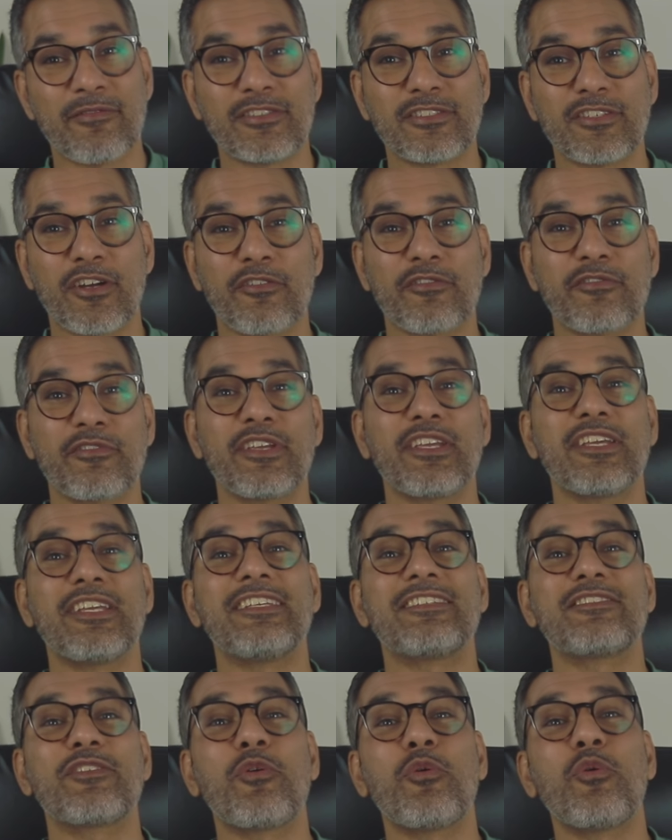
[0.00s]
Photography
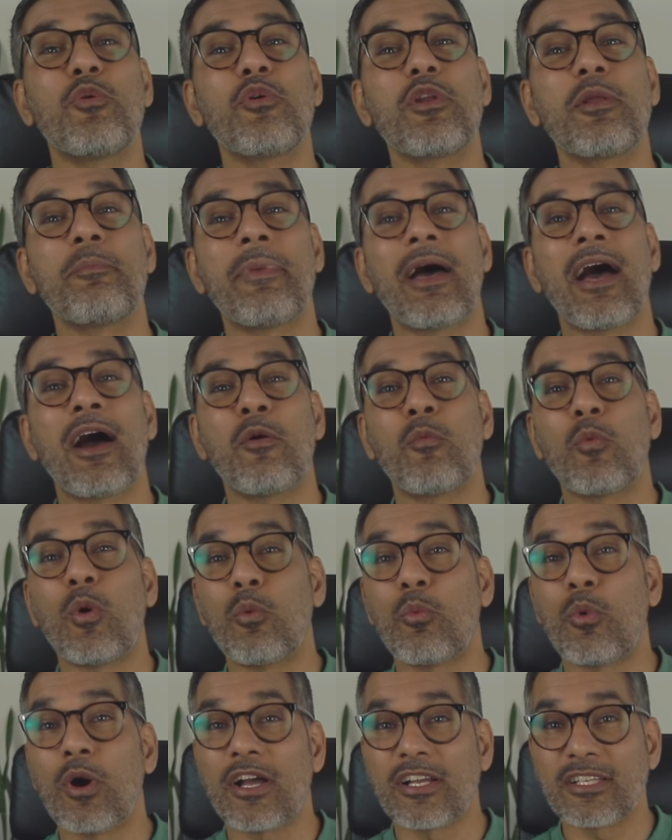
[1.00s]
is all about
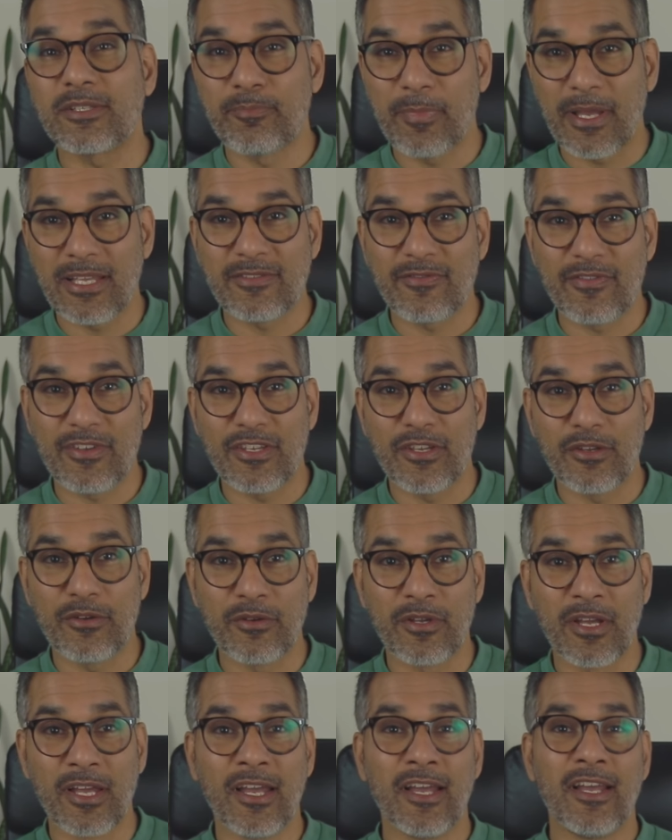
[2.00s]
what works best for you.